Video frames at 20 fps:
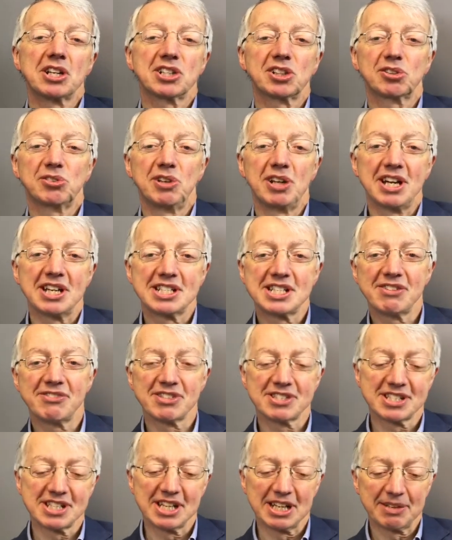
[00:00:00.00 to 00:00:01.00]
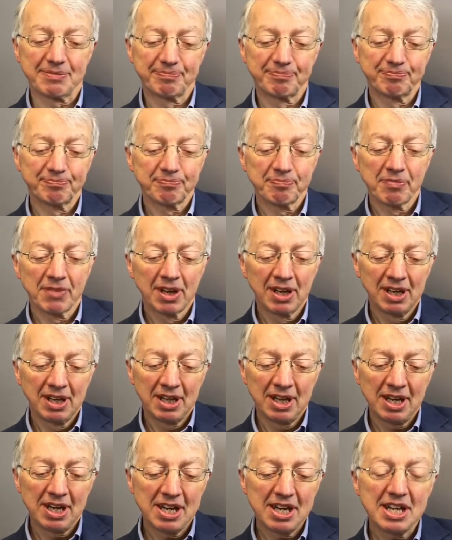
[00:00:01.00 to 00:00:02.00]
as creativity.
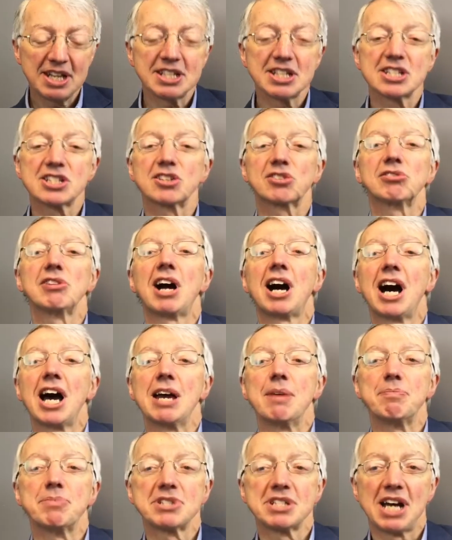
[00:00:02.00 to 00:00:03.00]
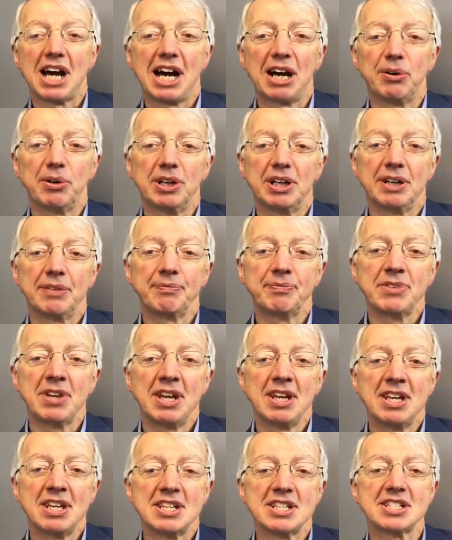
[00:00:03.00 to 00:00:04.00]
He describes our
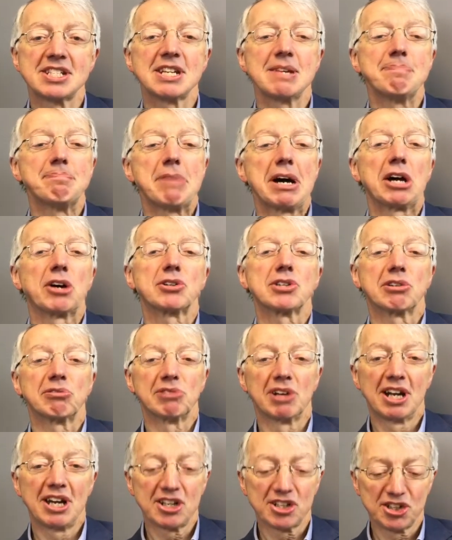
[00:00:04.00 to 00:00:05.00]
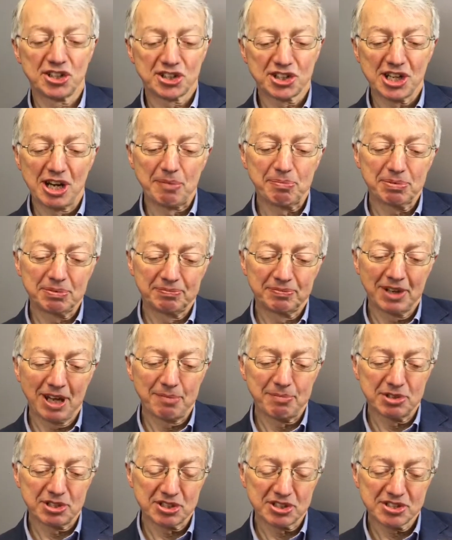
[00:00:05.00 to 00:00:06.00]
symbiotic relationship. Let
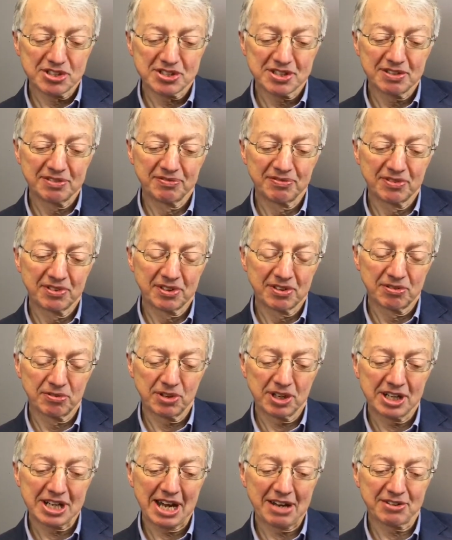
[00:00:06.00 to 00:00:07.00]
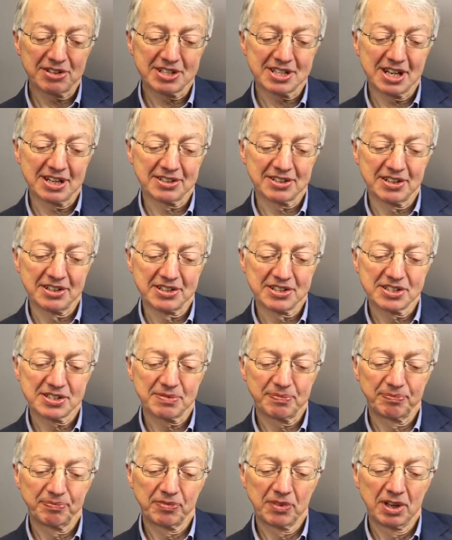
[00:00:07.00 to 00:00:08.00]
me just read out a sentence.
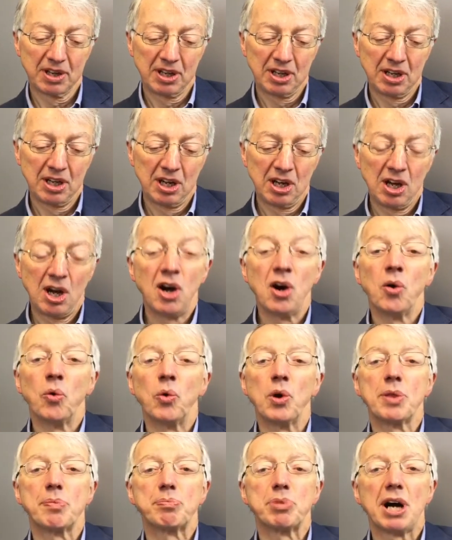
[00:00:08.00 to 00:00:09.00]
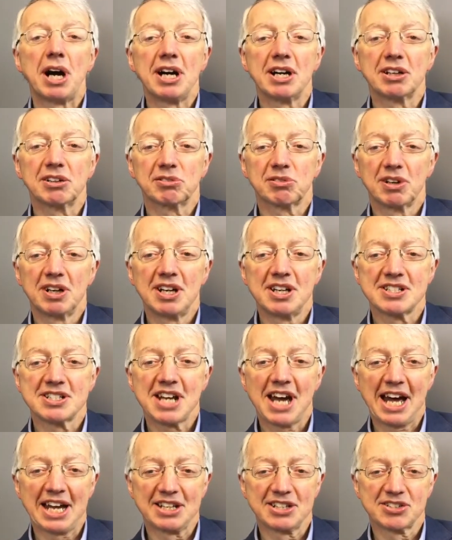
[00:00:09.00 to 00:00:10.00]
With Bryan Gray's
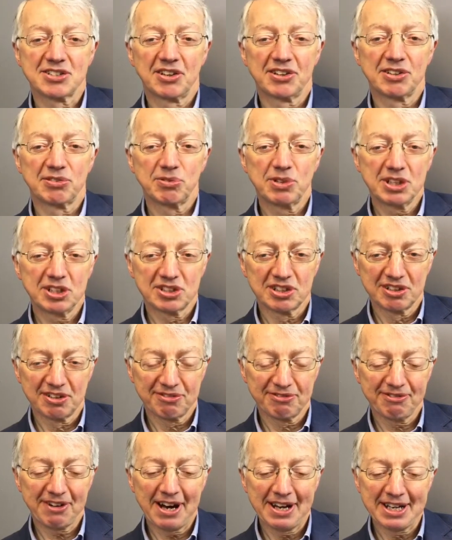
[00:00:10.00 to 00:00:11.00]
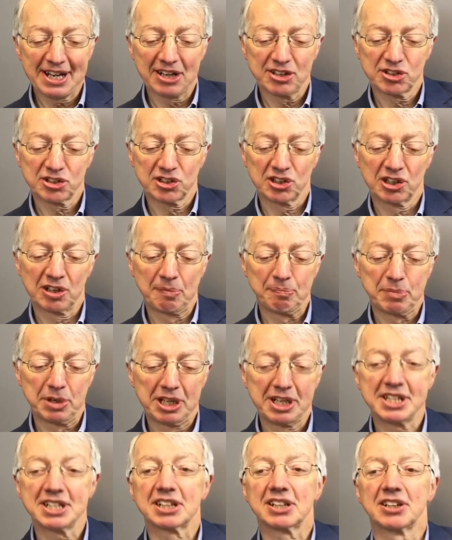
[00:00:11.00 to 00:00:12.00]
hands on the region's financial and
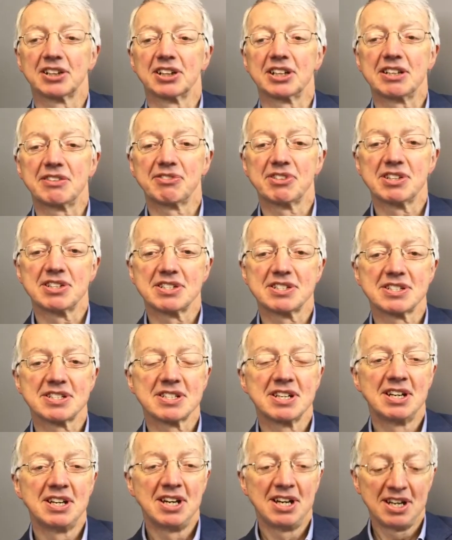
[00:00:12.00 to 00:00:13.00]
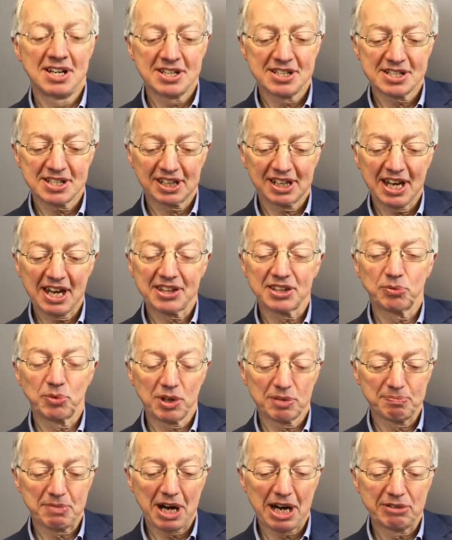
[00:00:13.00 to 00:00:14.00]
political levers, together
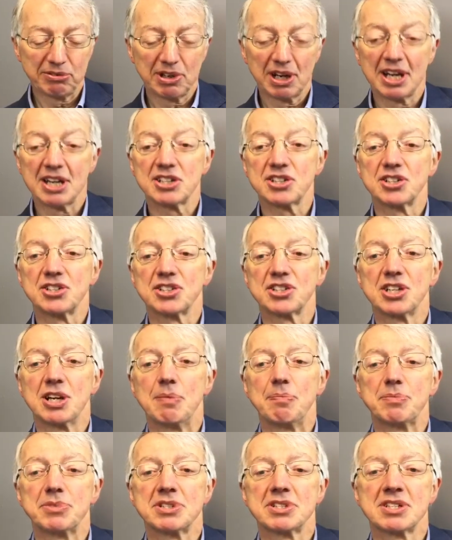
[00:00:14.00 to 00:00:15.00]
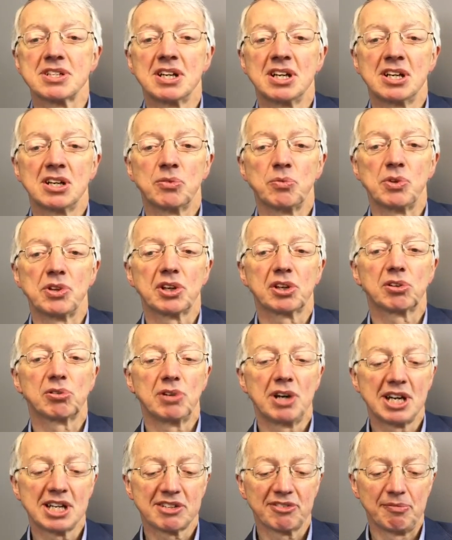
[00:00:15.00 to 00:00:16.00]
with my relationships with the
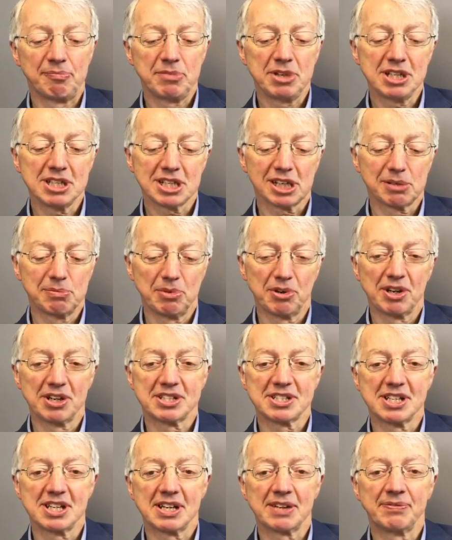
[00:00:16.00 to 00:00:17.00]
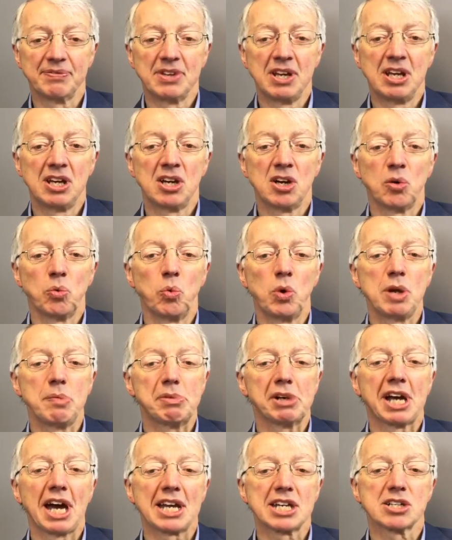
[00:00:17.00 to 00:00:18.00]
creative and media community, we
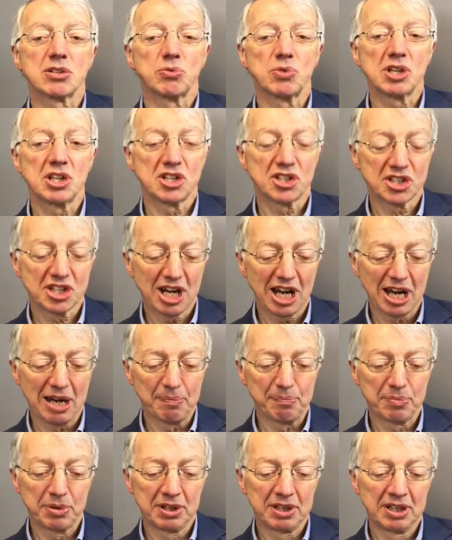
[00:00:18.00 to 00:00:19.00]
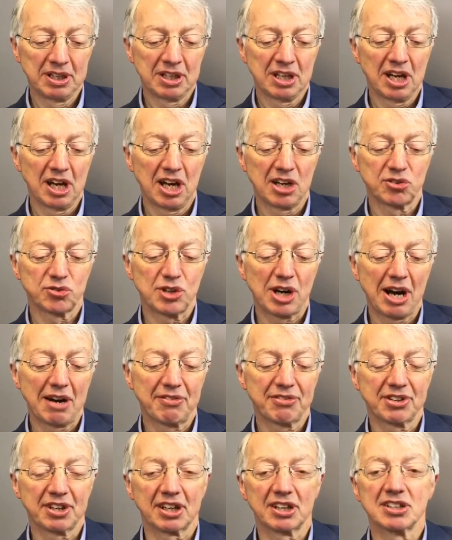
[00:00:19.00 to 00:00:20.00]
began to reshape and drive
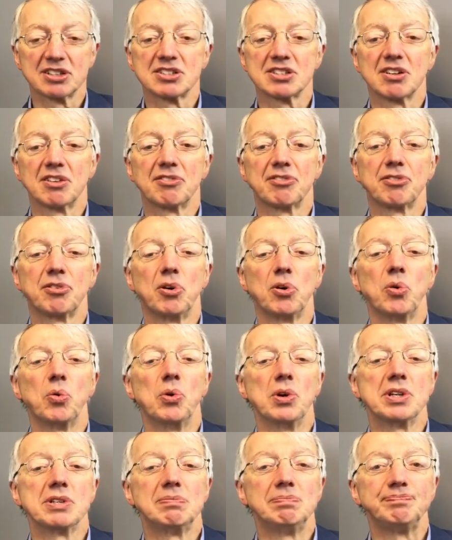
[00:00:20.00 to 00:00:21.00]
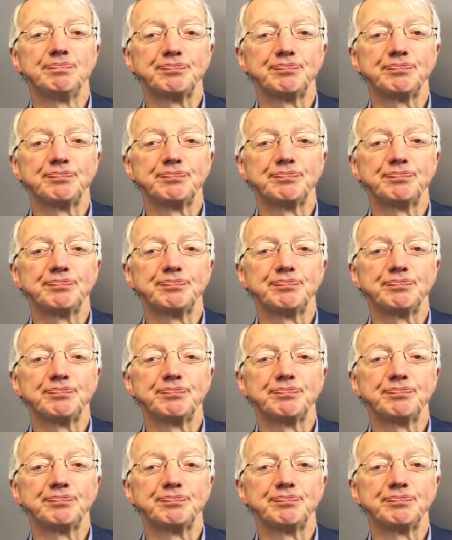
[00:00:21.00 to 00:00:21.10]
things forward.